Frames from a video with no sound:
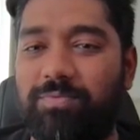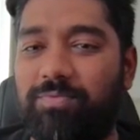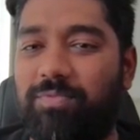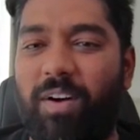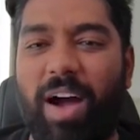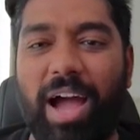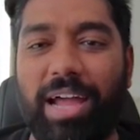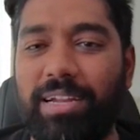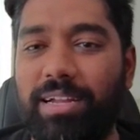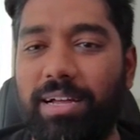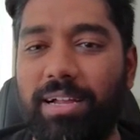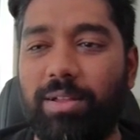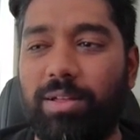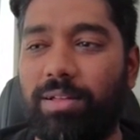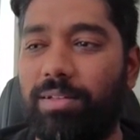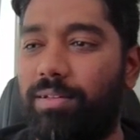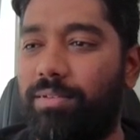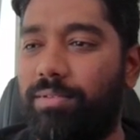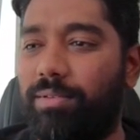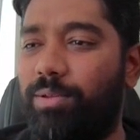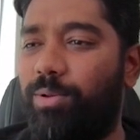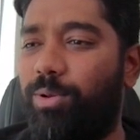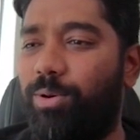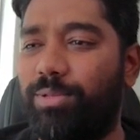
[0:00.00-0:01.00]
final,
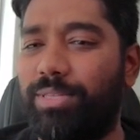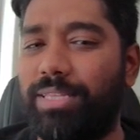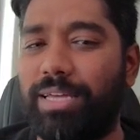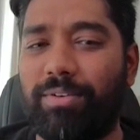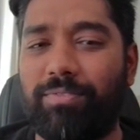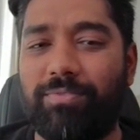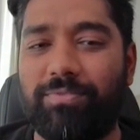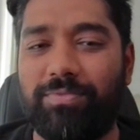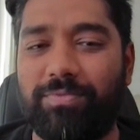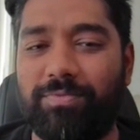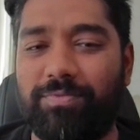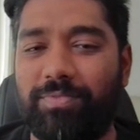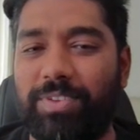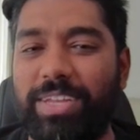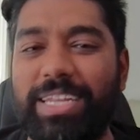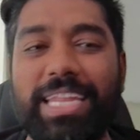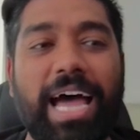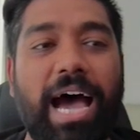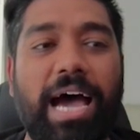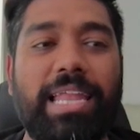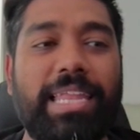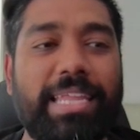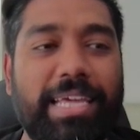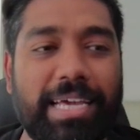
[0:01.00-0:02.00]
you know, the
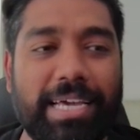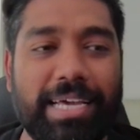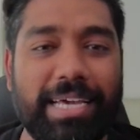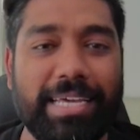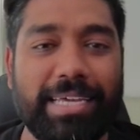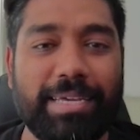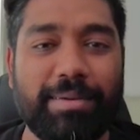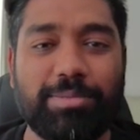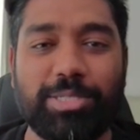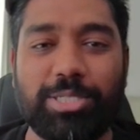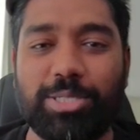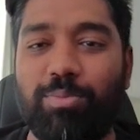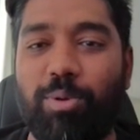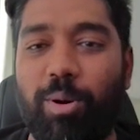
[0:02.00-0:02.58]
finale's